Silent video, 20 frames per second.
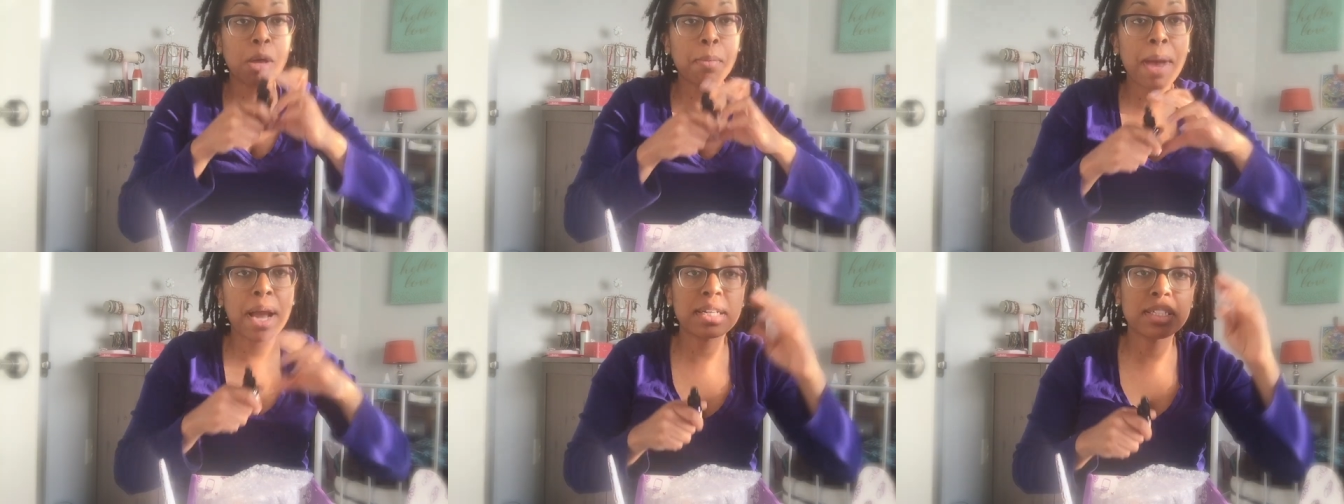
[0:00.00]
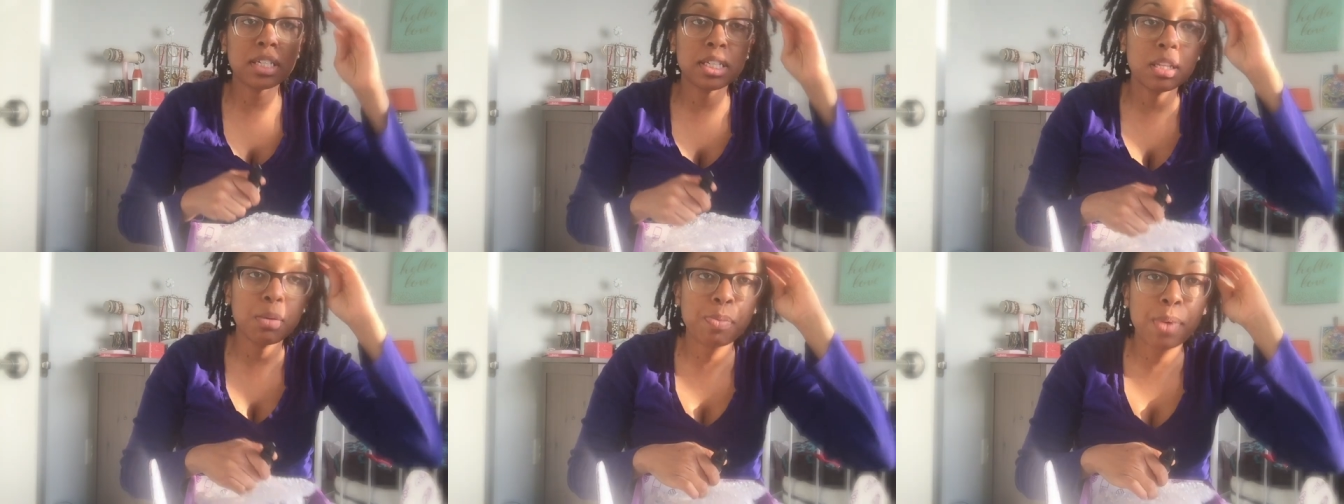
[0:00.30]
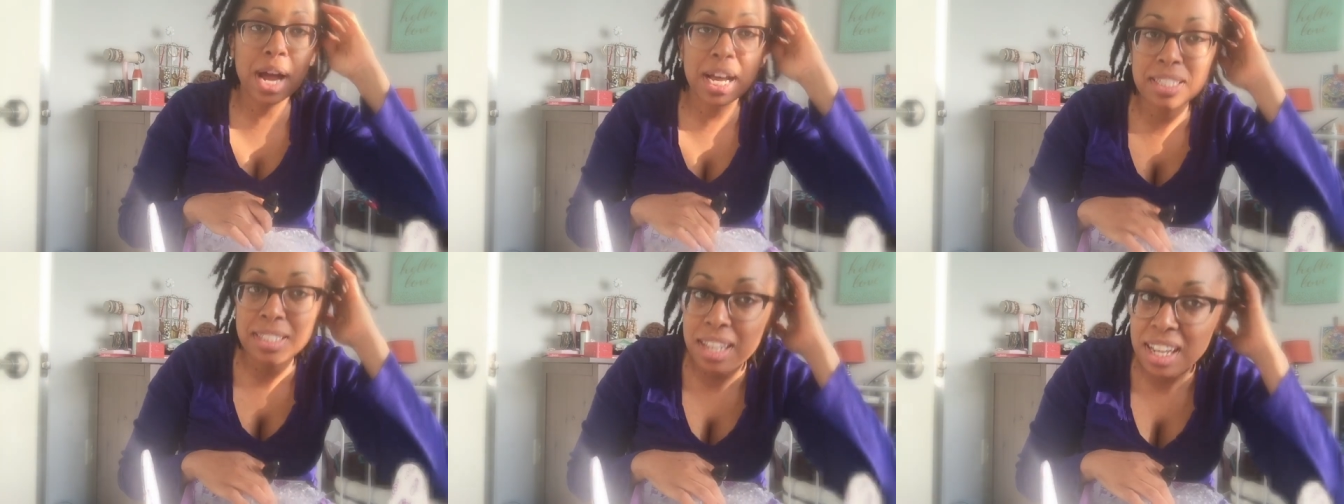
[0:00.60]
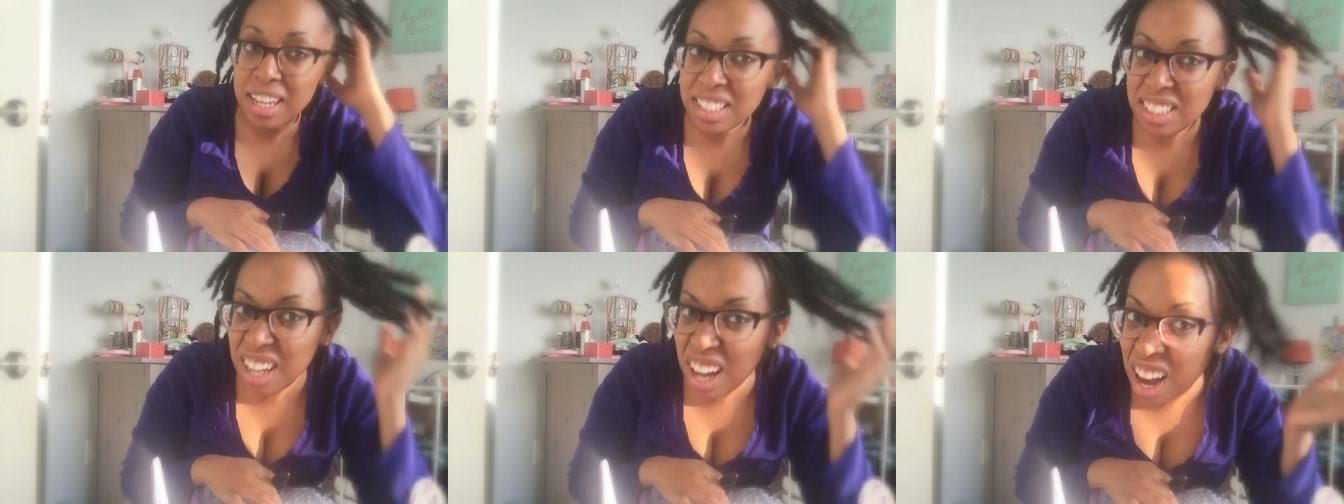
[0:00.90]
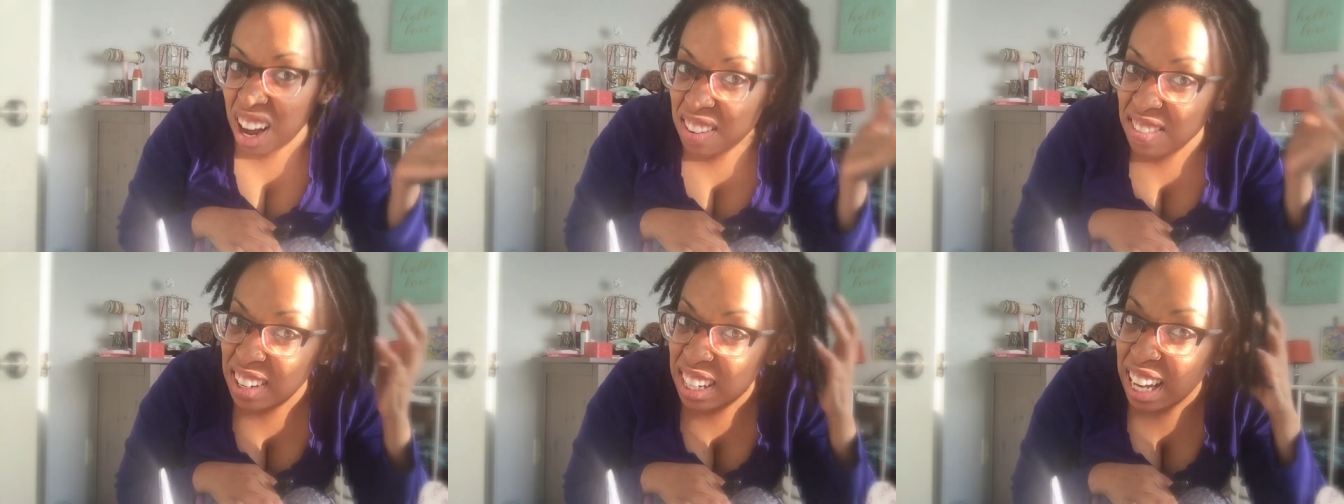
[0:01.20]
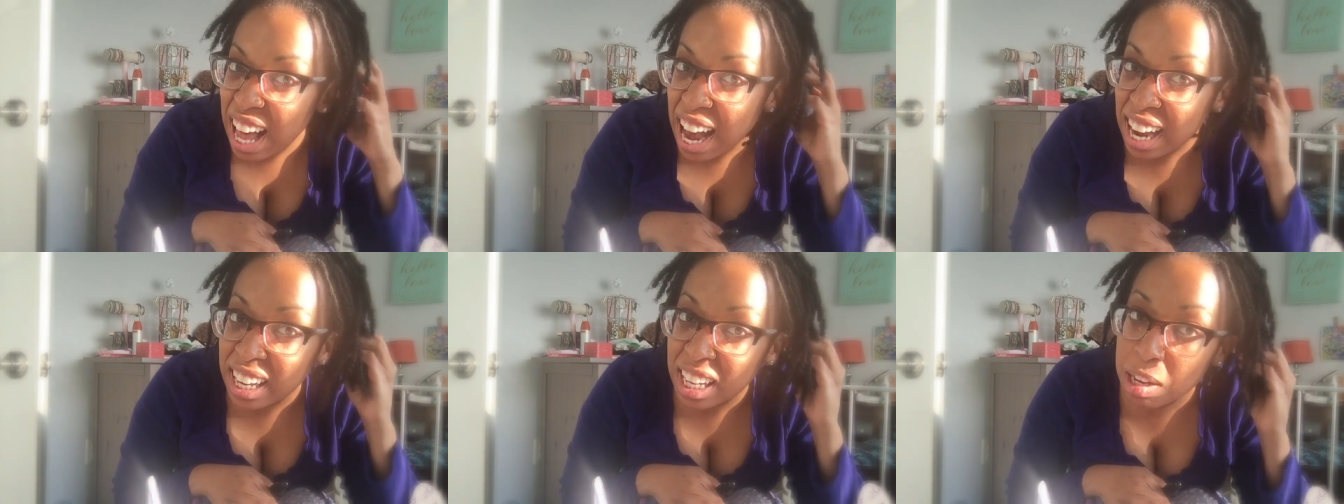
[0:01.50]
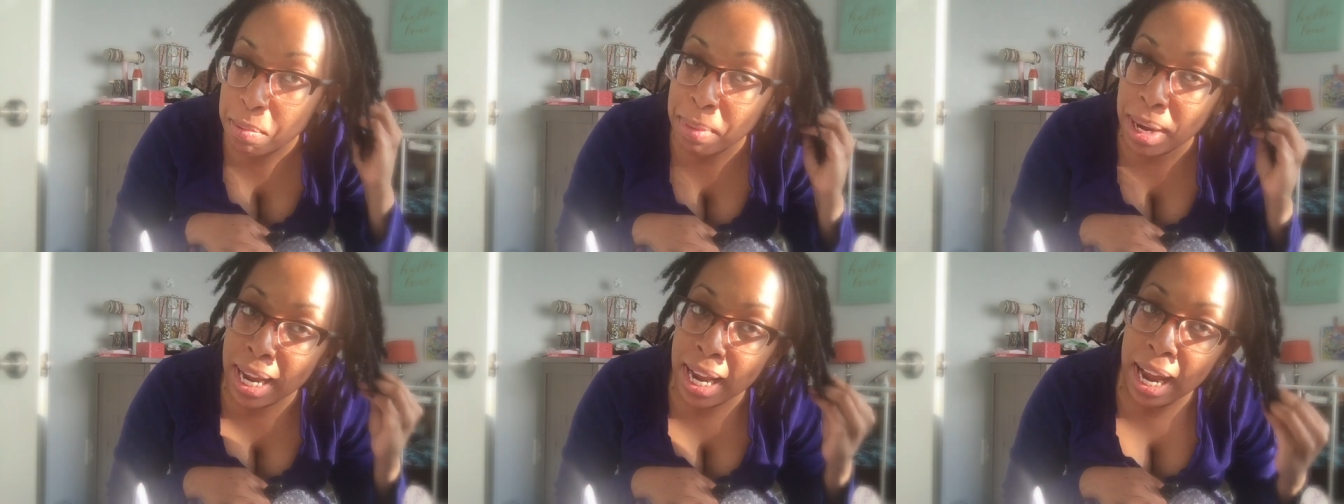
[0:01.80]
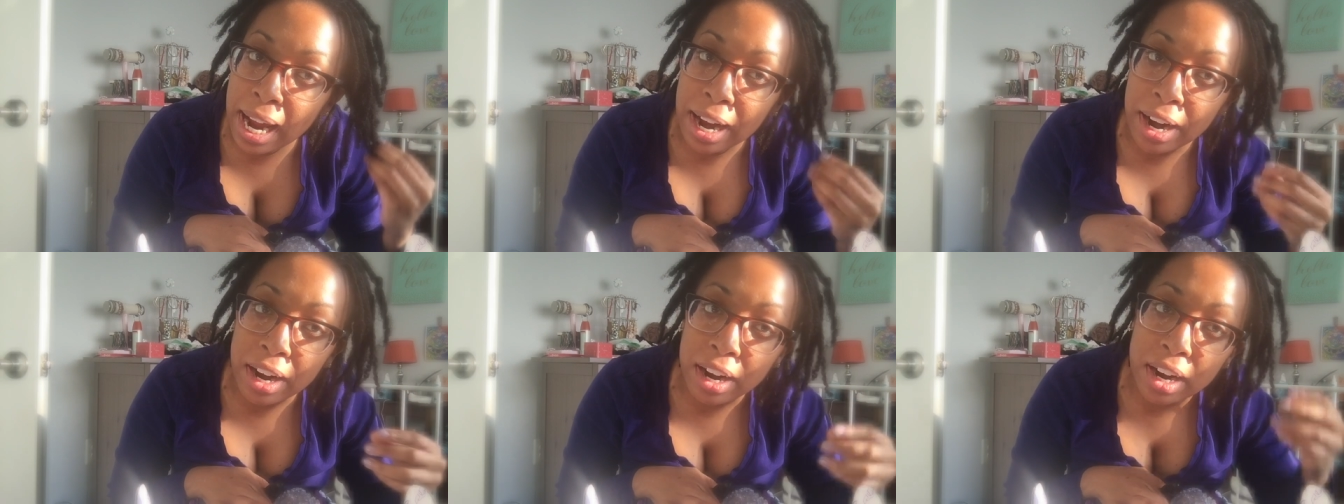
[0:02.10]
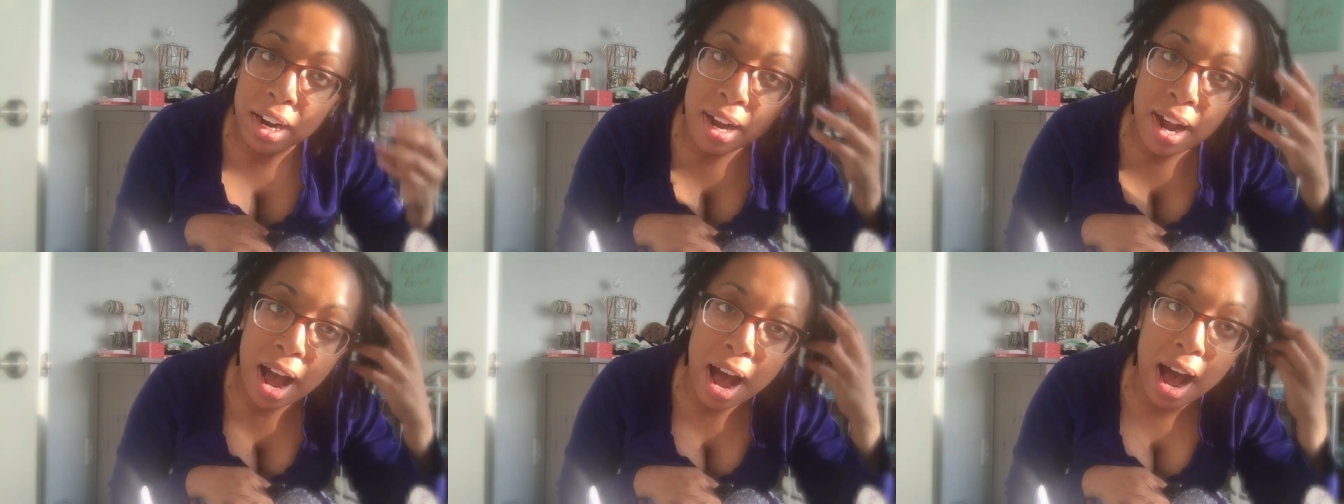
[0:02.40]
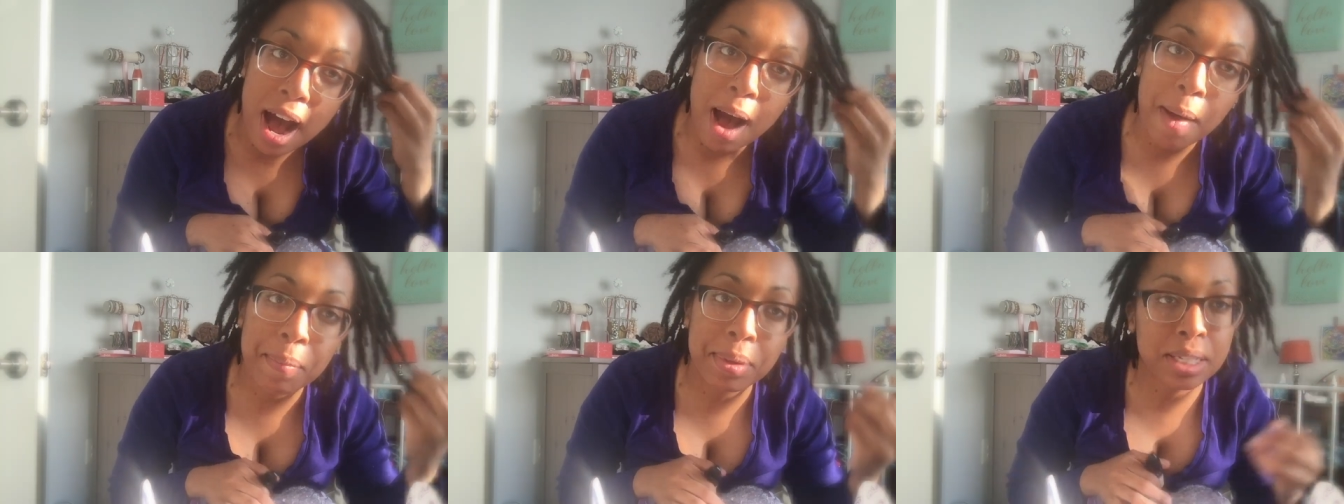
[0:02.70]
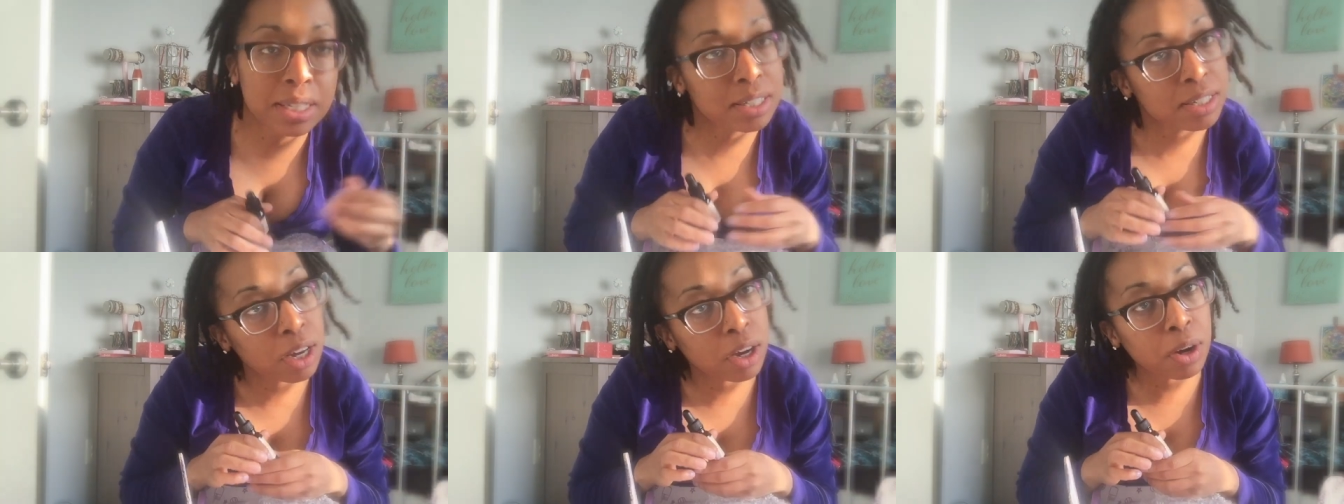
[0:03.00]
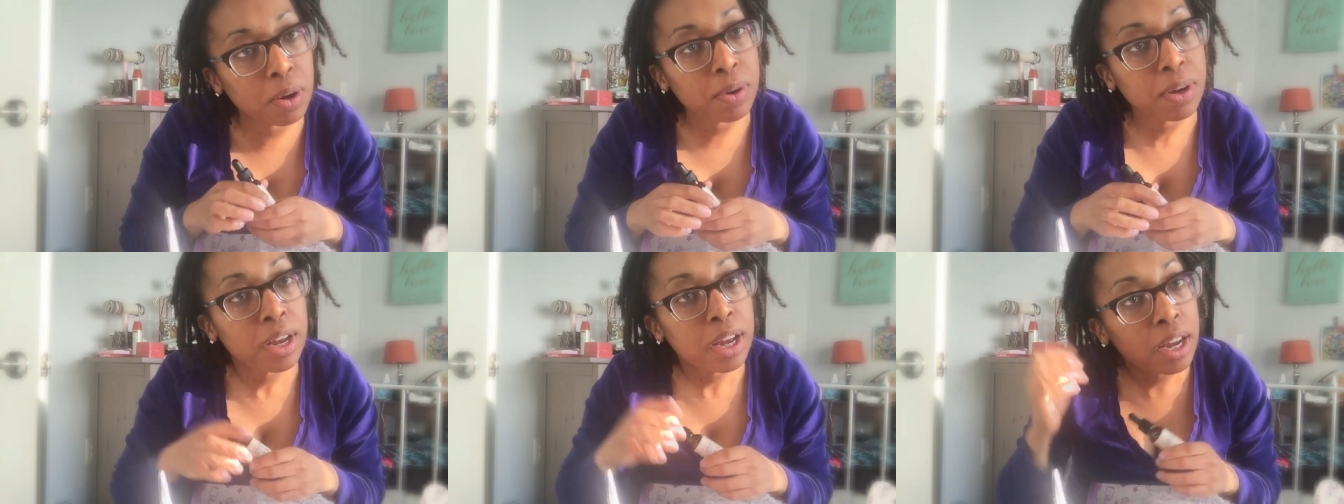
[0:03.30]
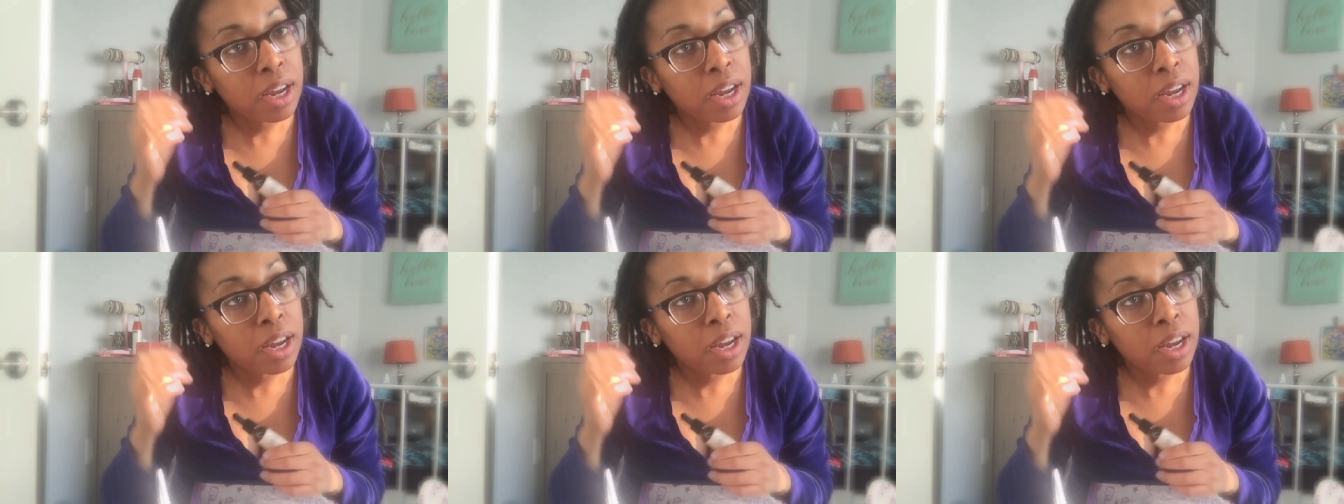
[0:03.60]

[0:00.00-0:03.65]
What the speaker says: I'm actually in the process of locking my hair, and so